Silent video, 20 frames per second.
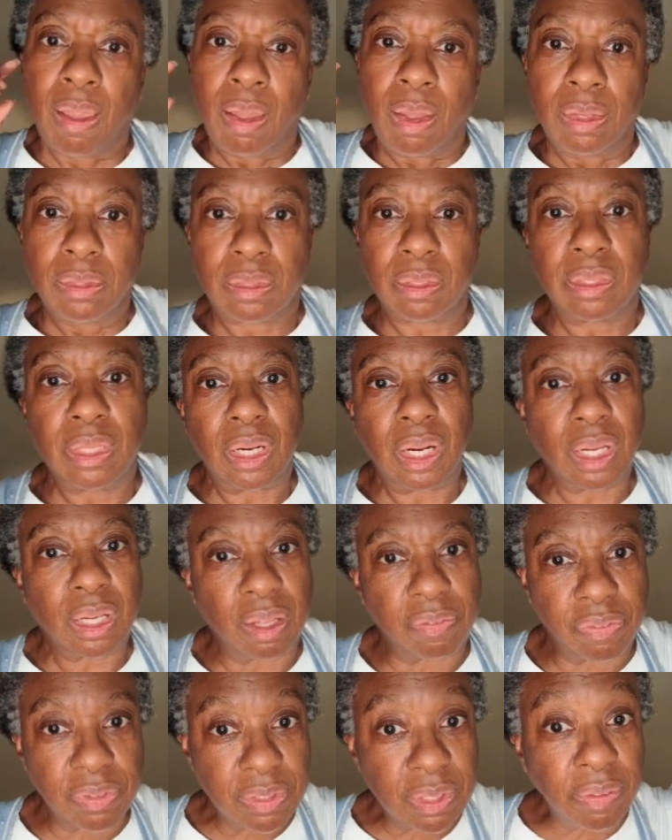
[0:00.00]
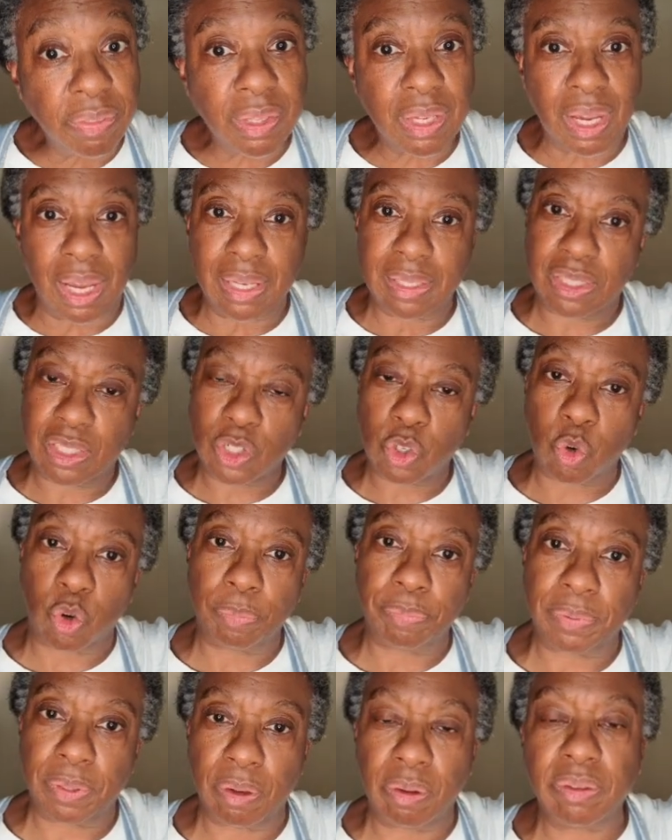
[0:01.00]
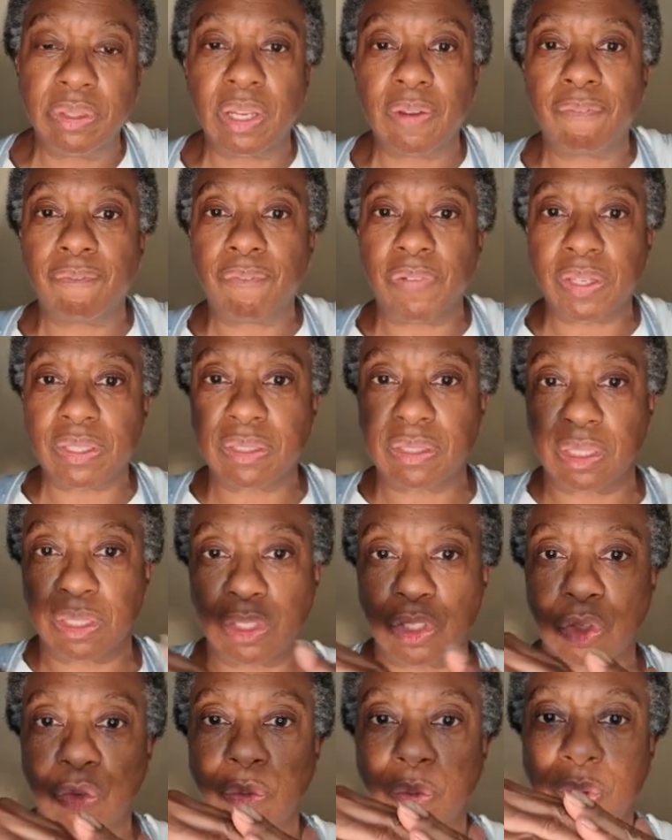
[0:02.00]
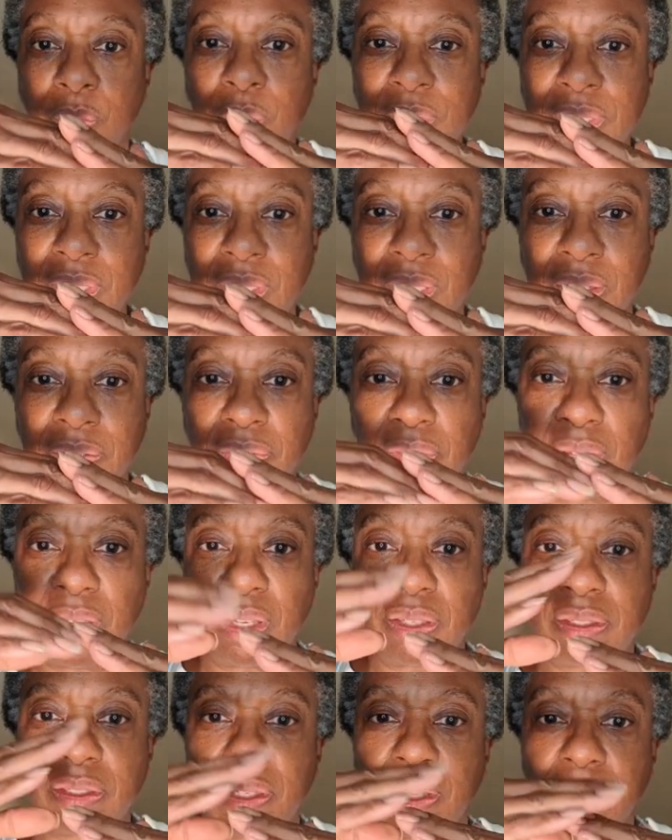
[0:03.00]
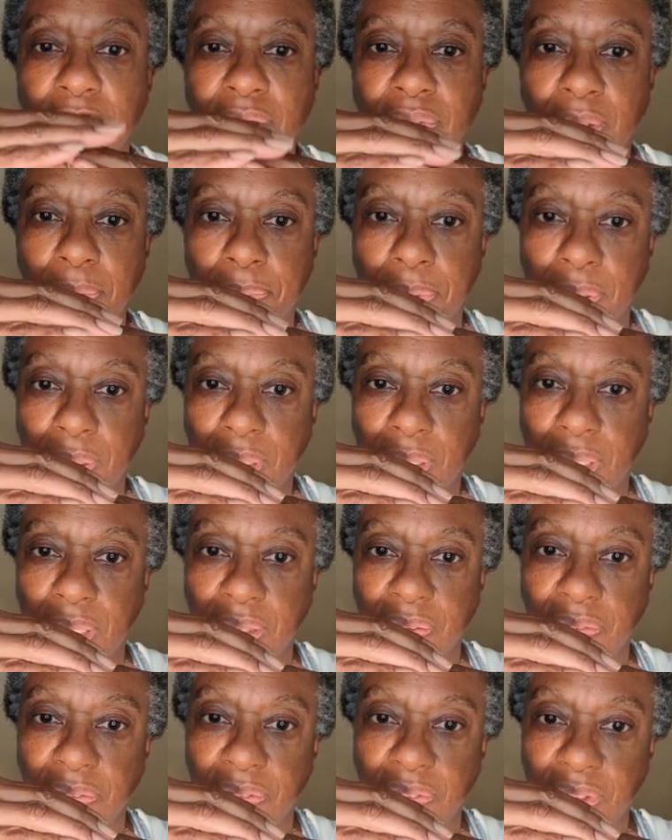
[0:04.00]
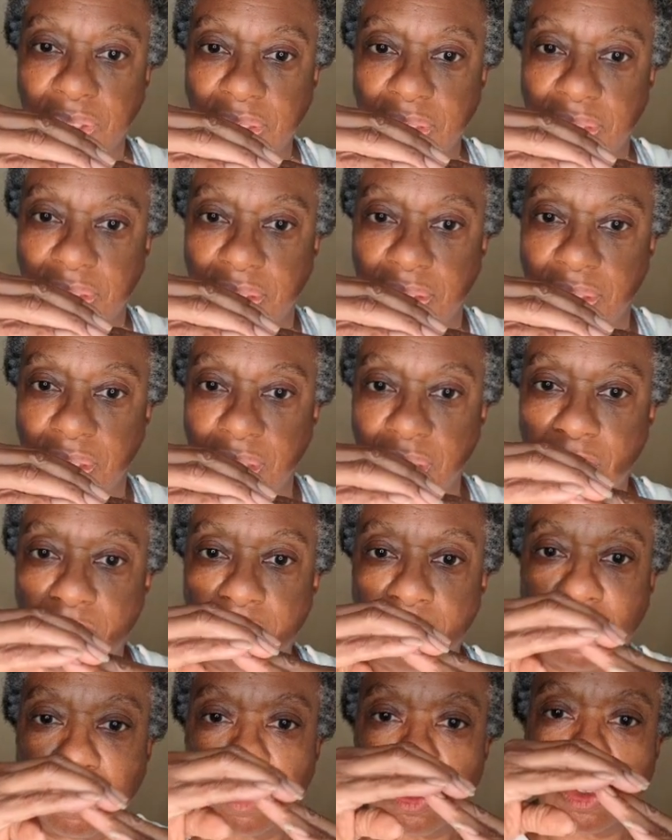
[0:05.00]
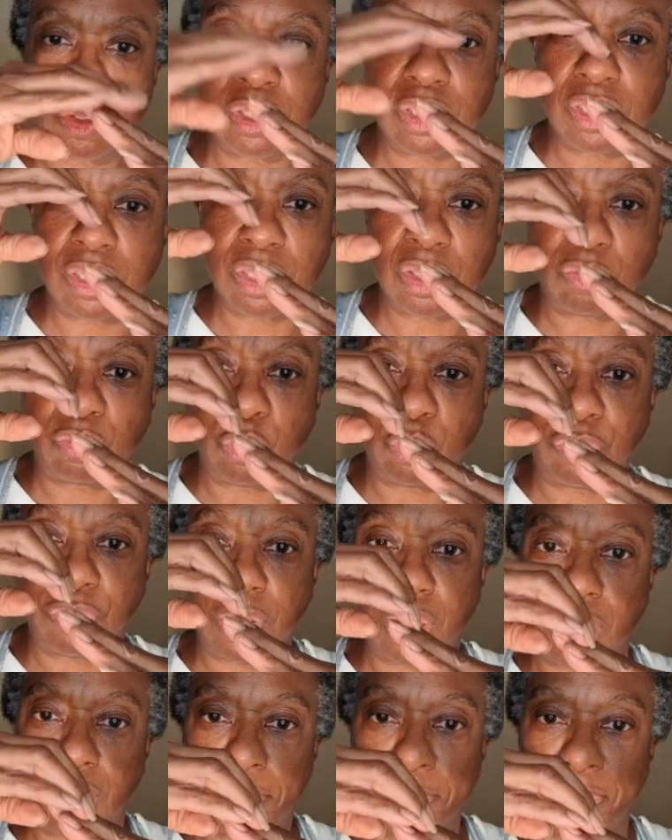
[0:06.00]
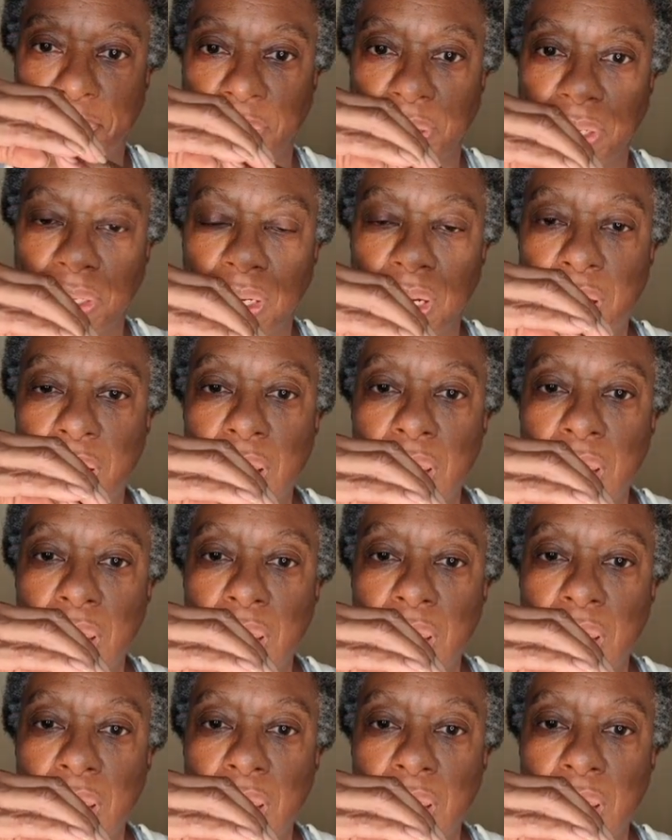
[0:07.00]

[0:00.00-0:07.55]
So I got these other guys to go up there and they fixed it. So it wasn't like this. They put it like this. So this is the roof cap, right?